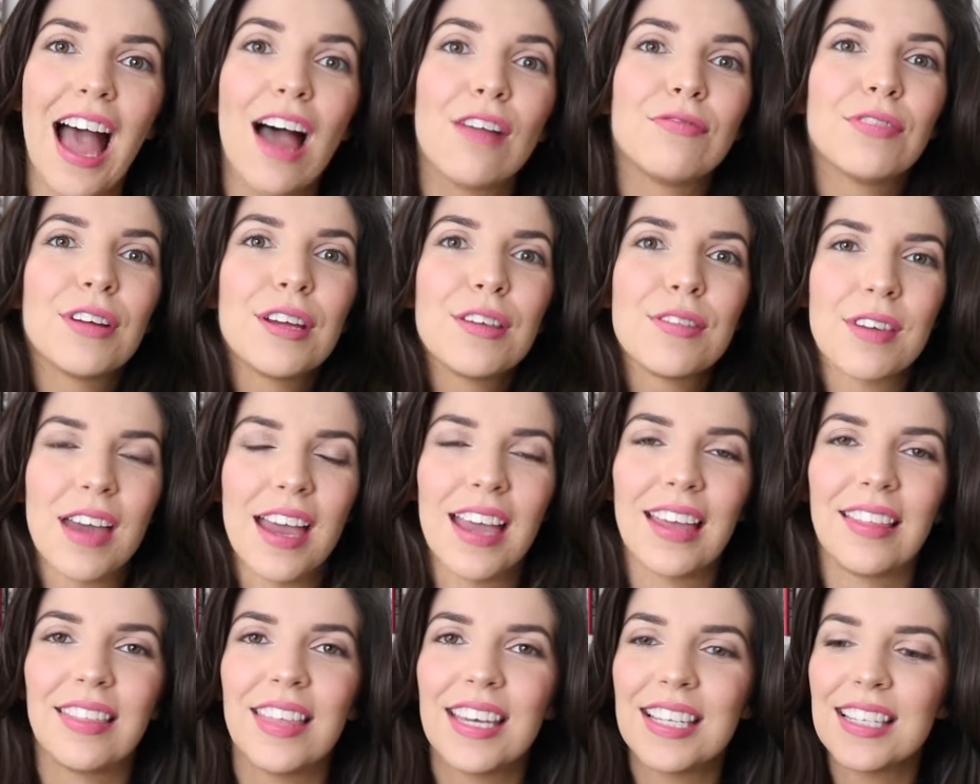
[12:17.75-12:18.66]

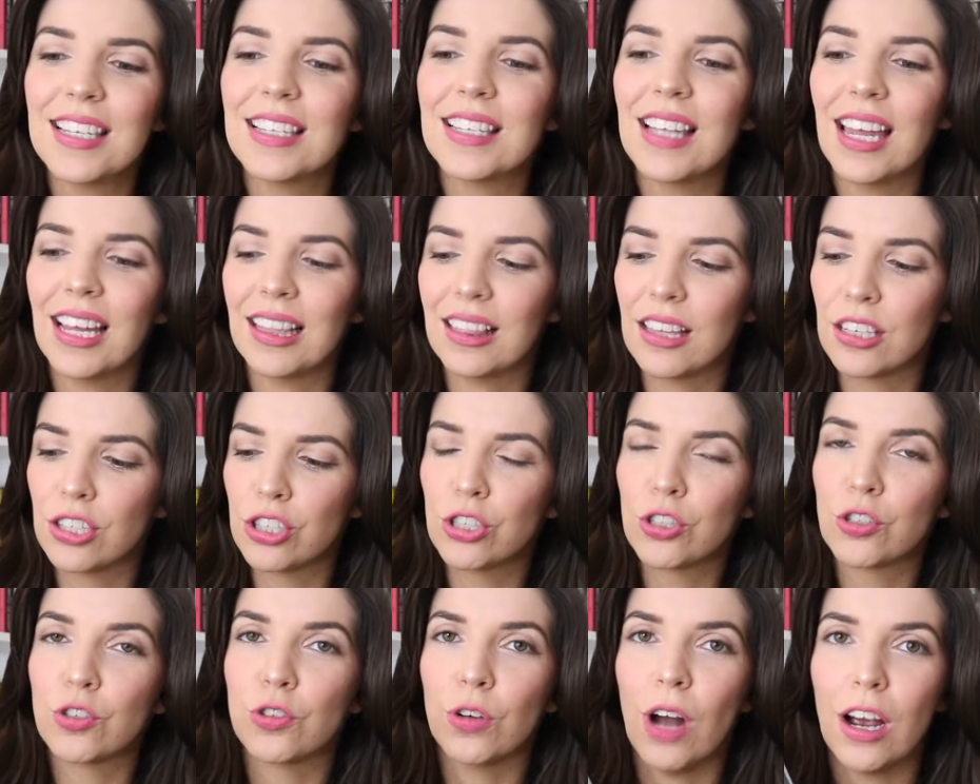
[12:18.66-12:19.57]
Everything. This is like the
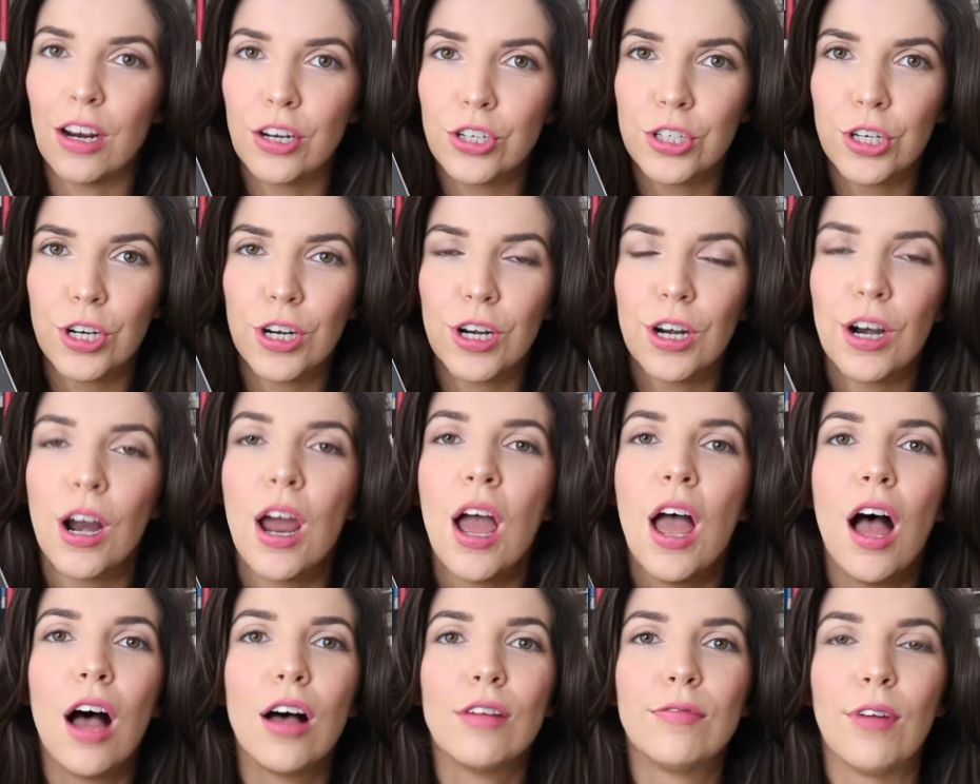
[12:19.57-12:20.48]
structure
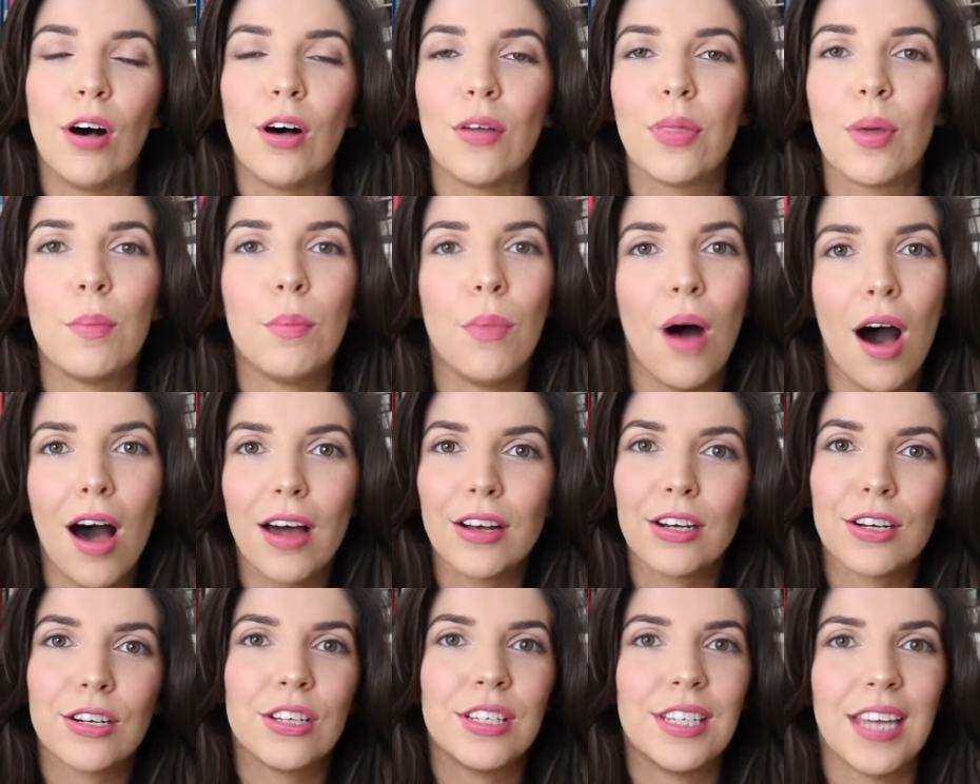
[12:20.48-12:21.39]
of all the
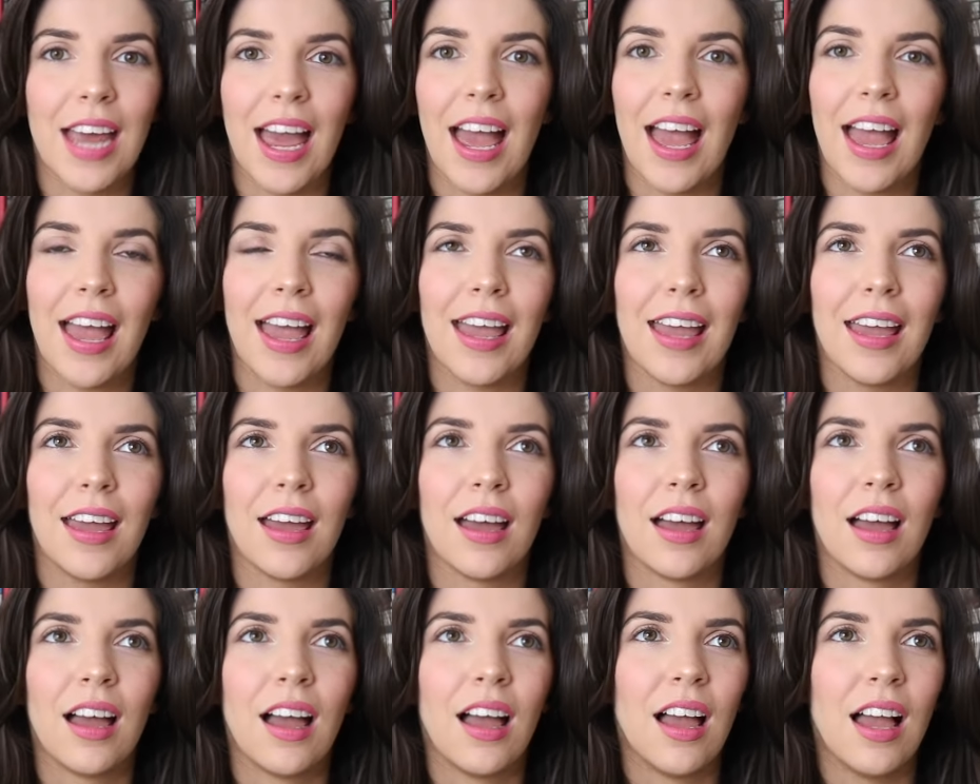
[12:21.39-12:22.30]
modern
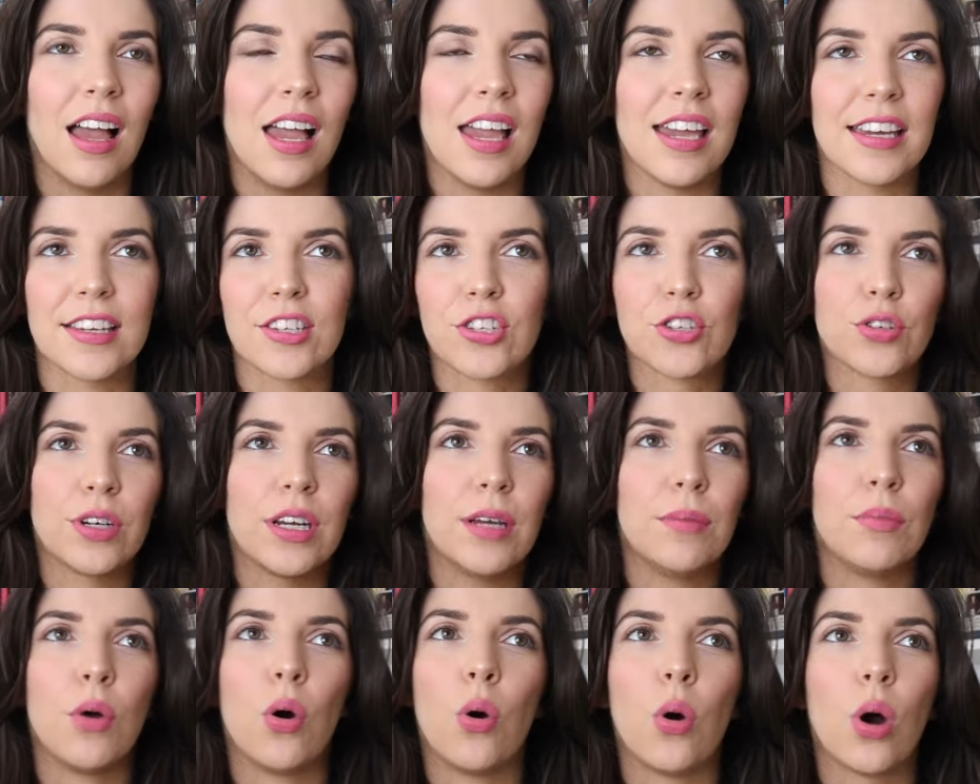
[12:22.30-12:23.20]
day
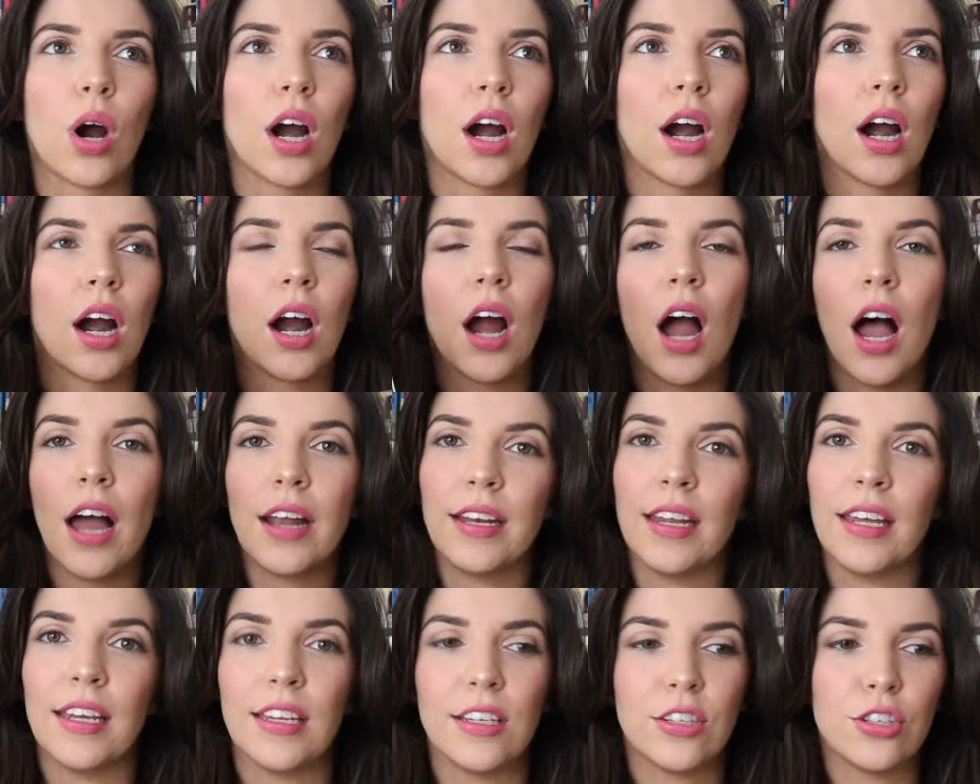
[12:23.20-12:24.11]
extreme horror
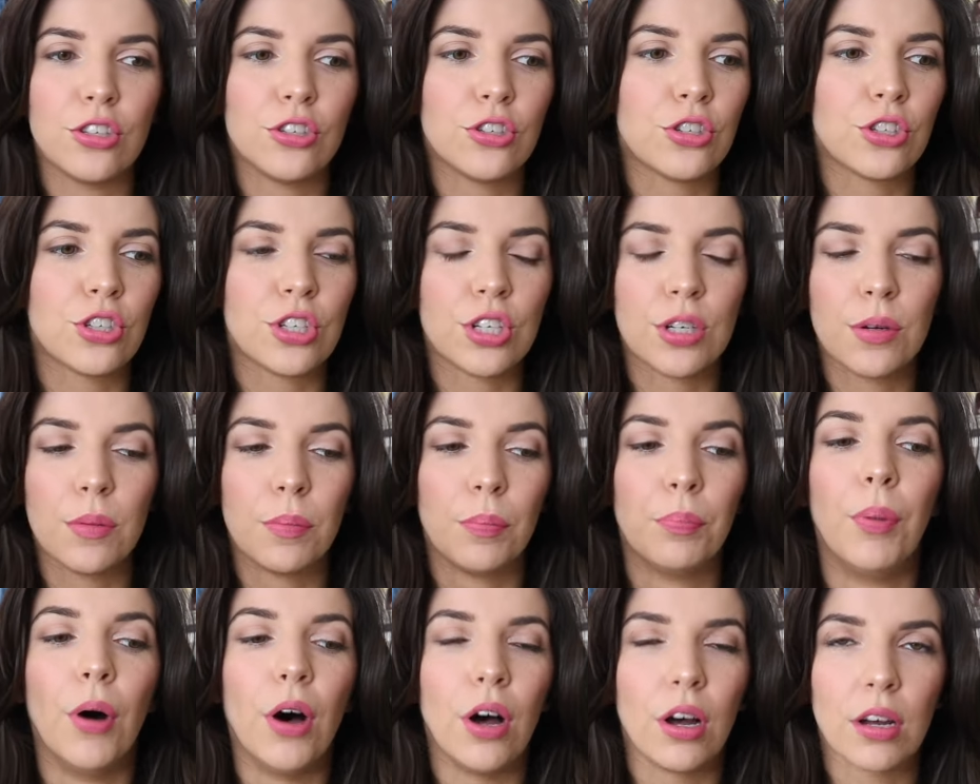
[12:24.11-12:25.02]
unhinged
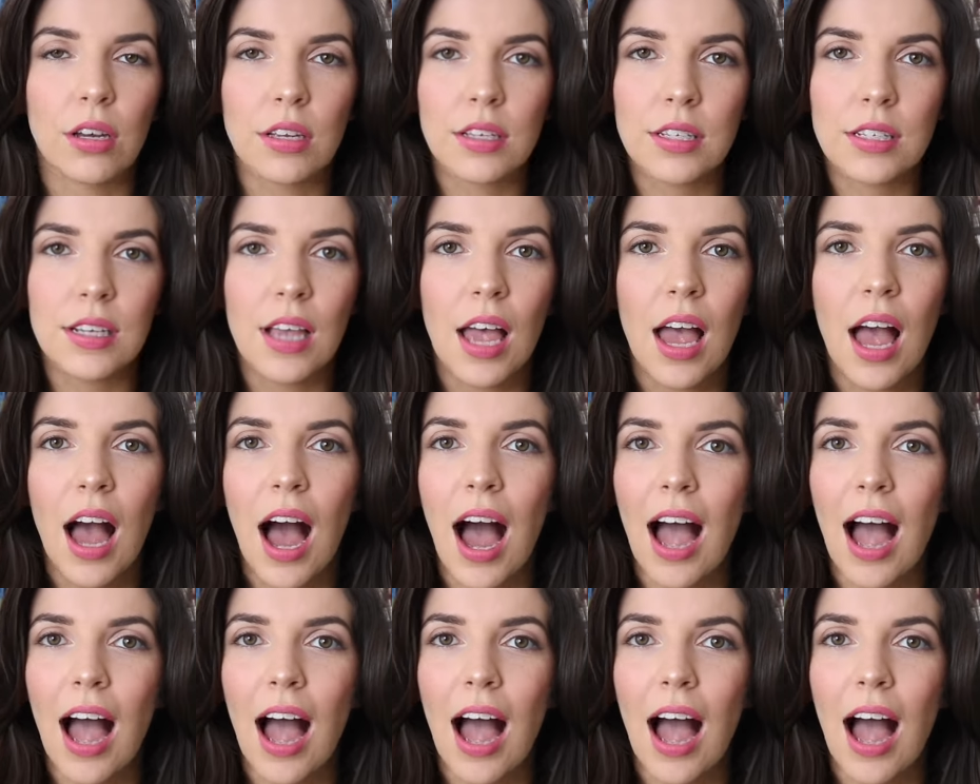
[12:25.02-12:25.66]
books.